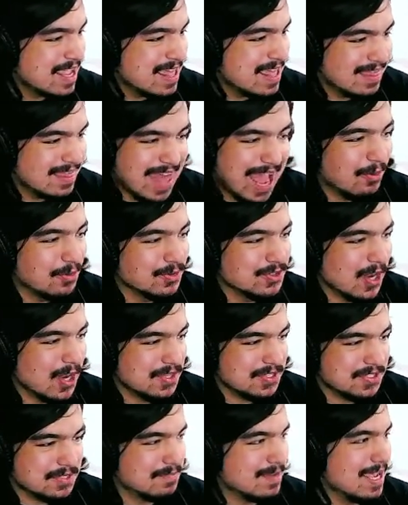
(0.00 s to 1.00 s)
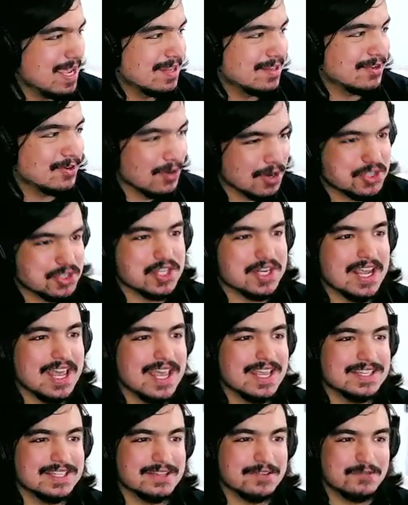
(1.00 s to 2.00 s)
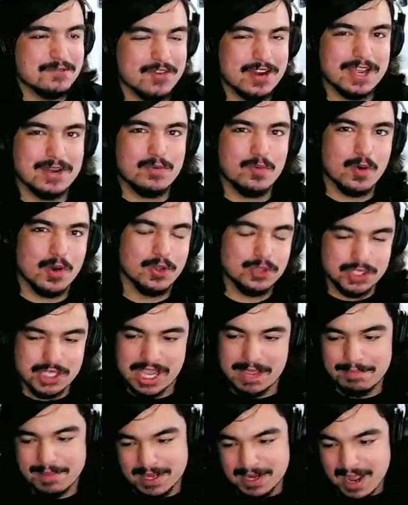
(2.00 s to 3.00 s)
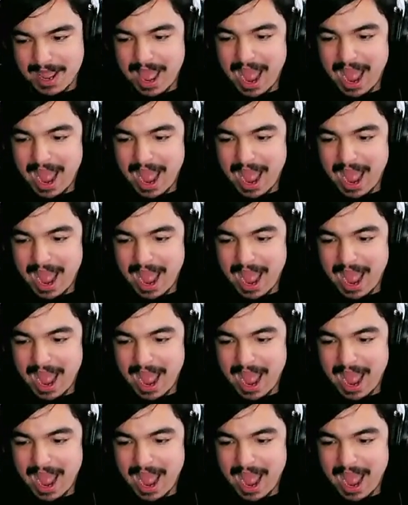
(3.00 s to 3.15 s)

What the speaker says: That was awesome, man. Christian is the freaking world champion.